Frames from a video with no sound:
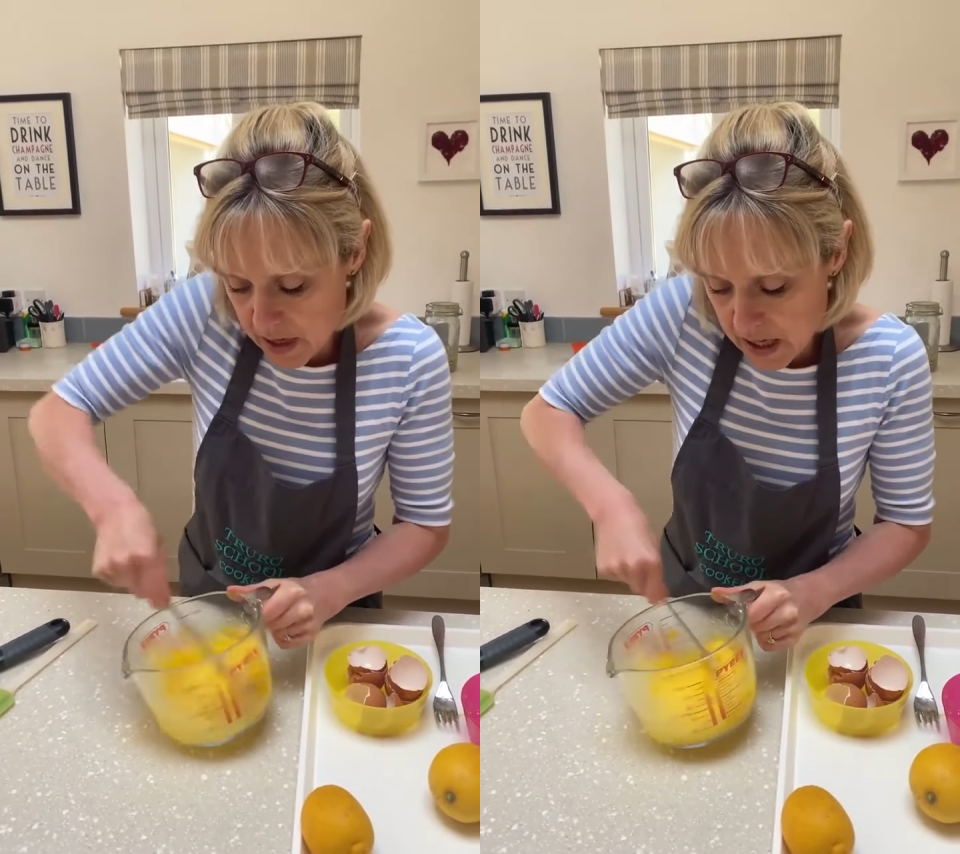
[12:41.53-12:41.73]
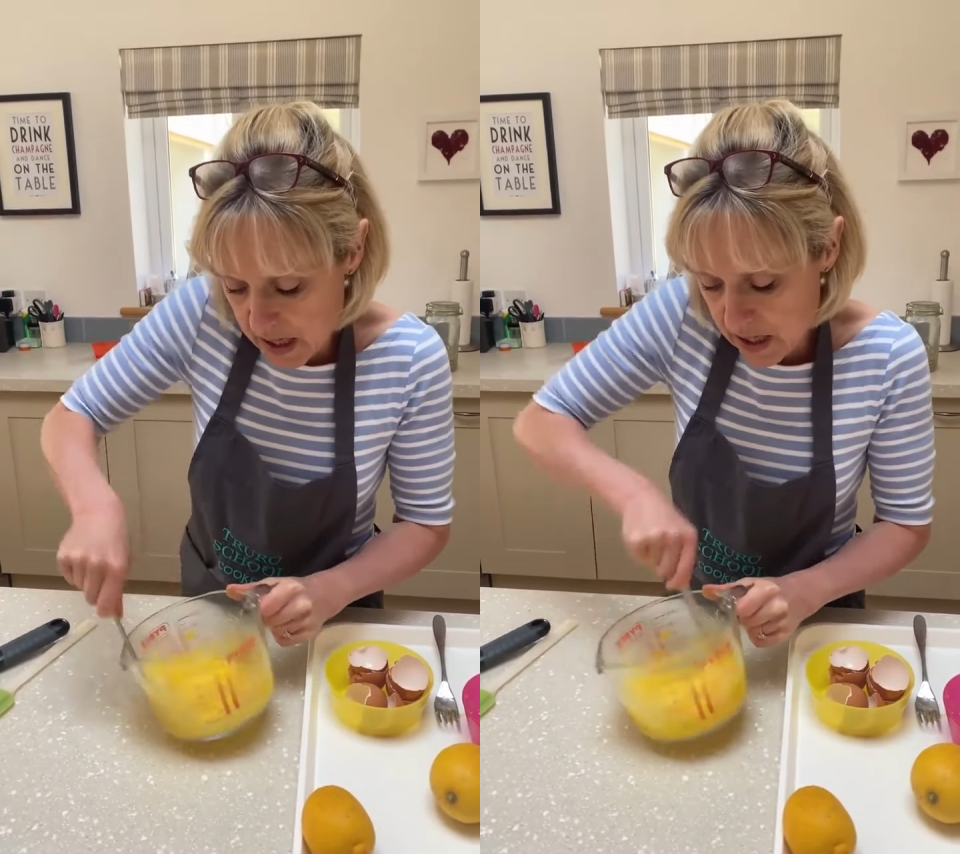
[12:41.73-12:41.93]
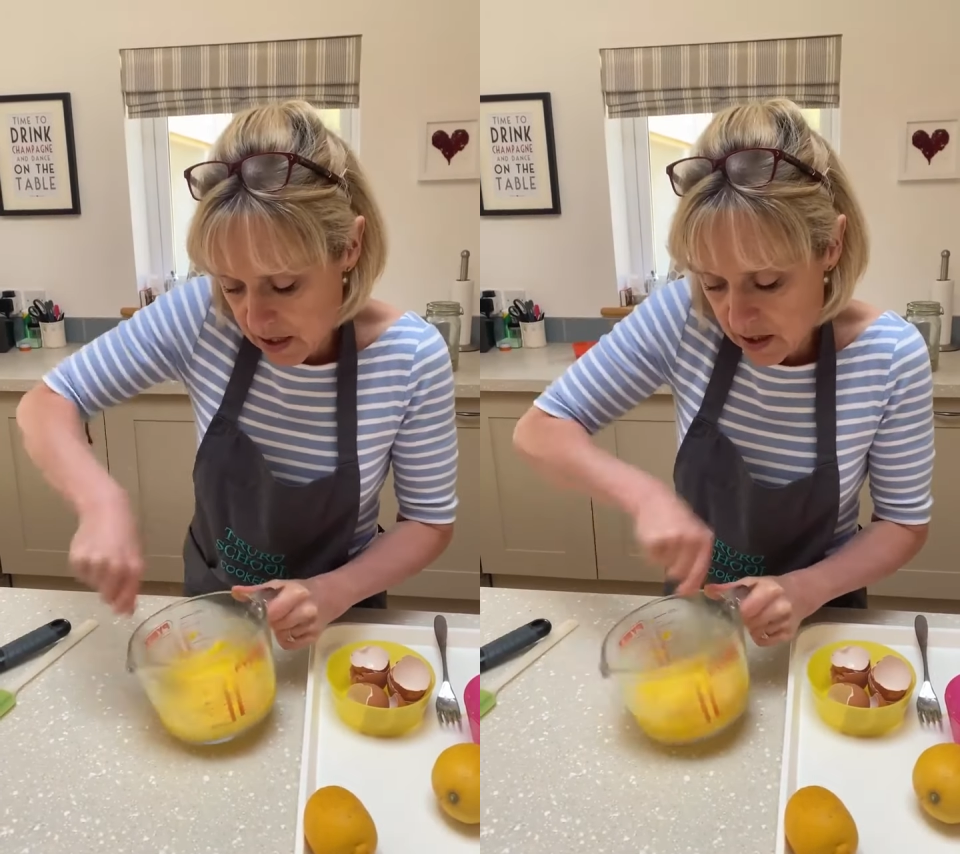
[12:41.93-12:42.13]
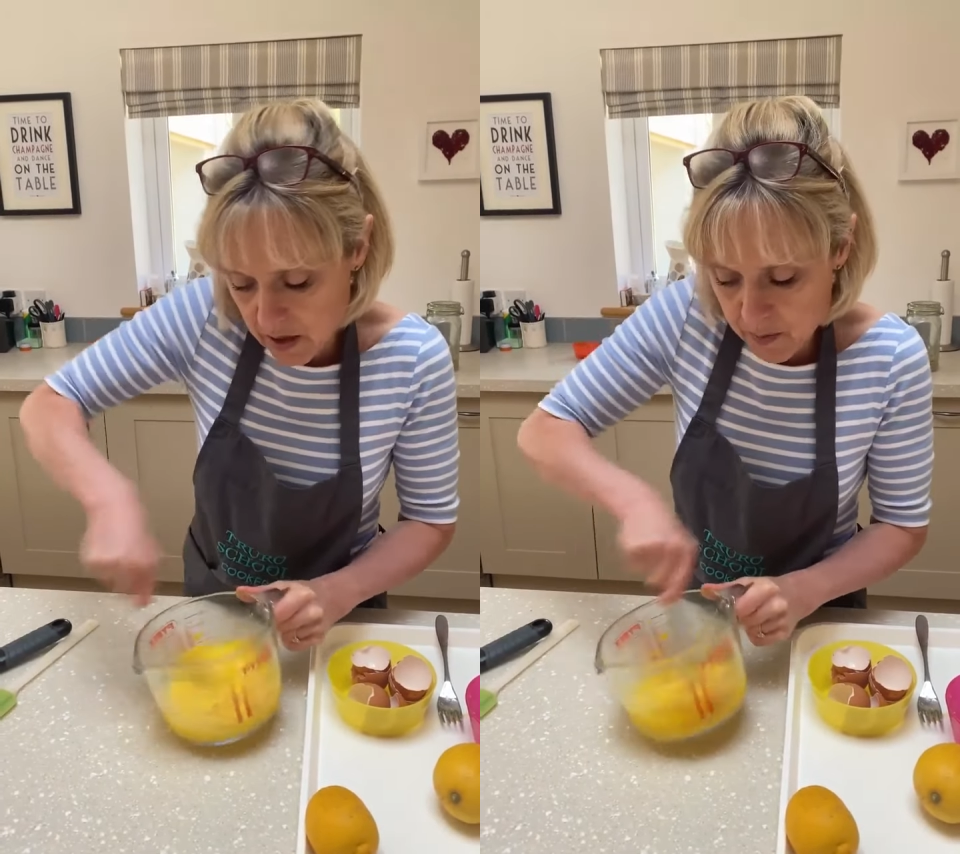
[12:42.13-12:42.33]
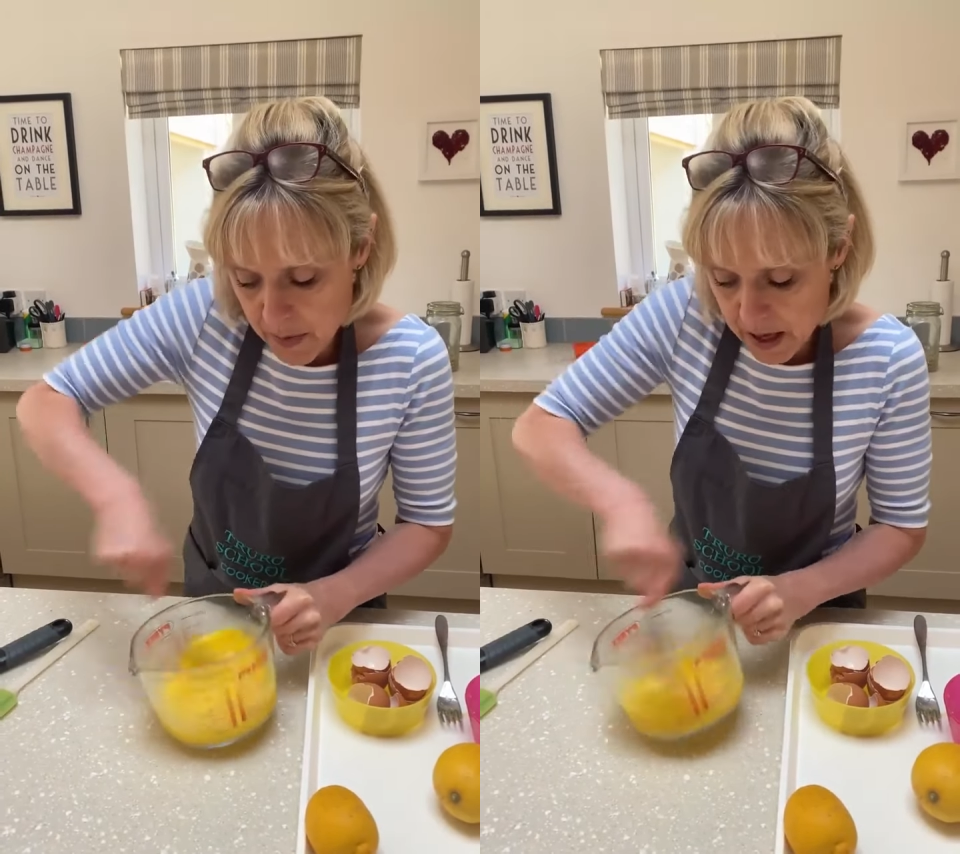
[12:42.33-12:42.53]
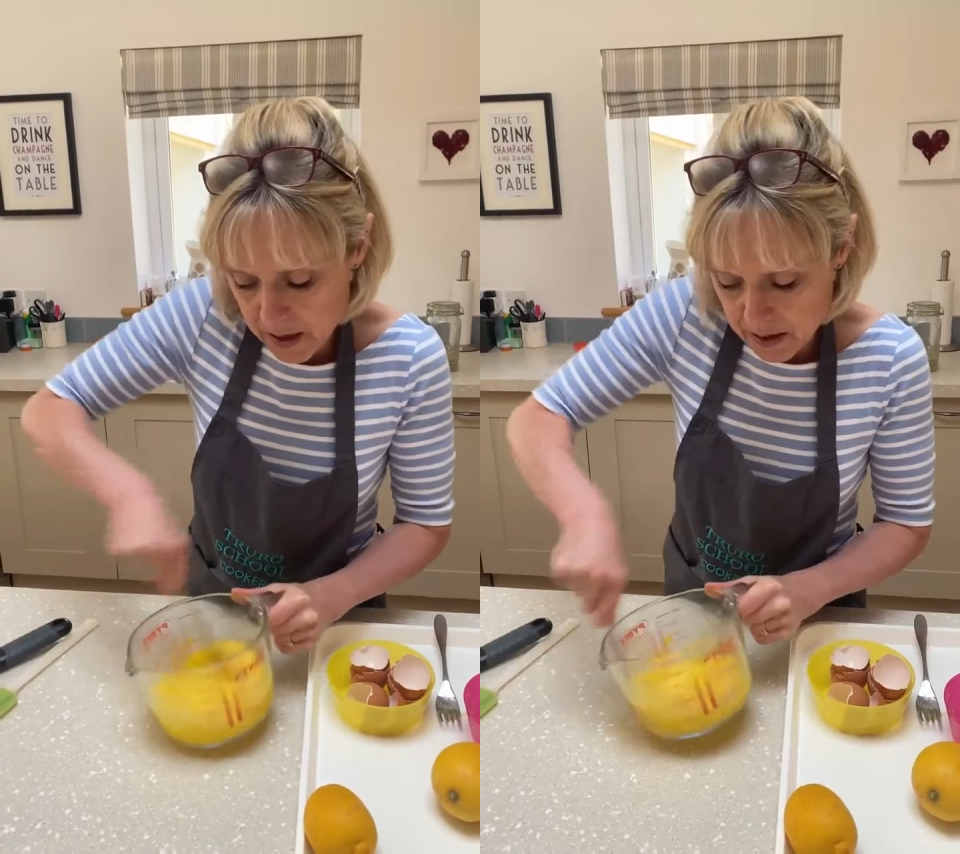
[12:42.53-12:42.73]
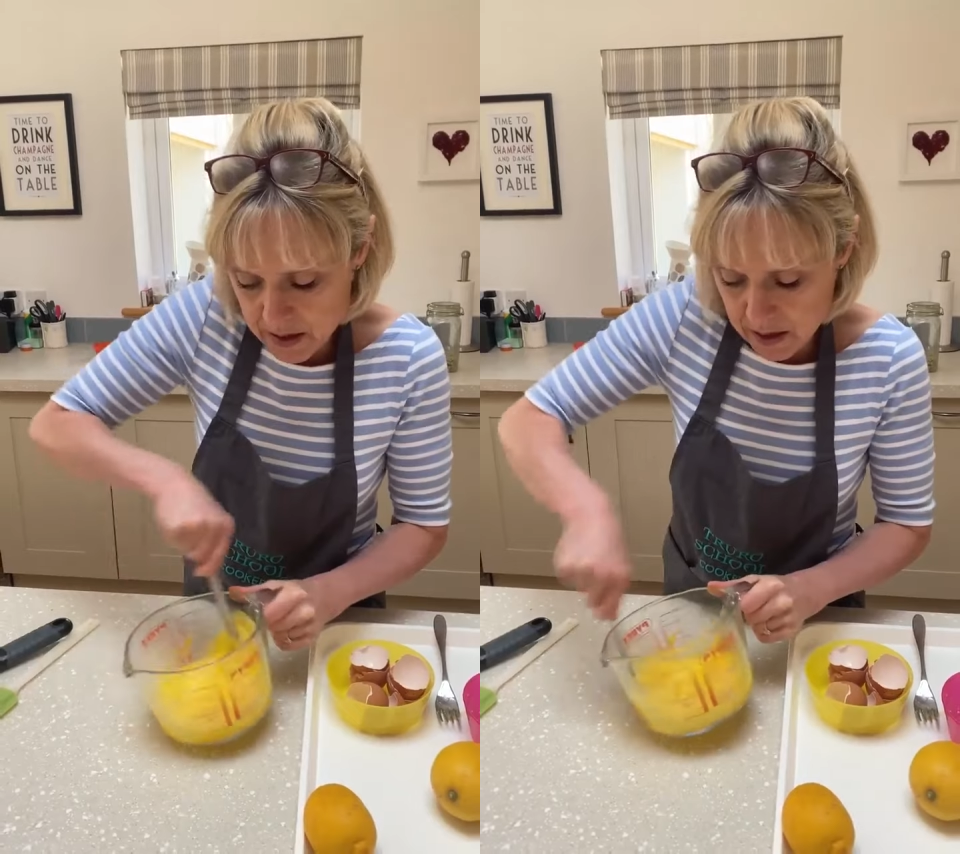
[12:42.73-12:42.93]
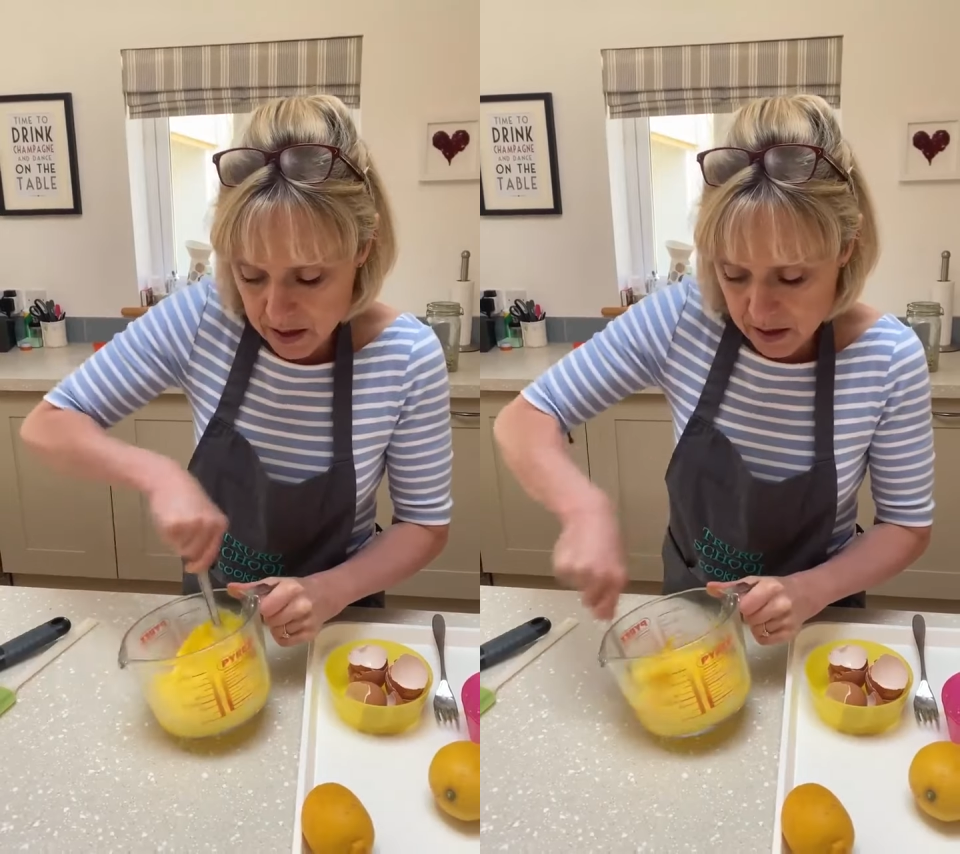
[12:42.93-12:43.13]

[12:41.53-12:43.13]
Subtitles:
really good mix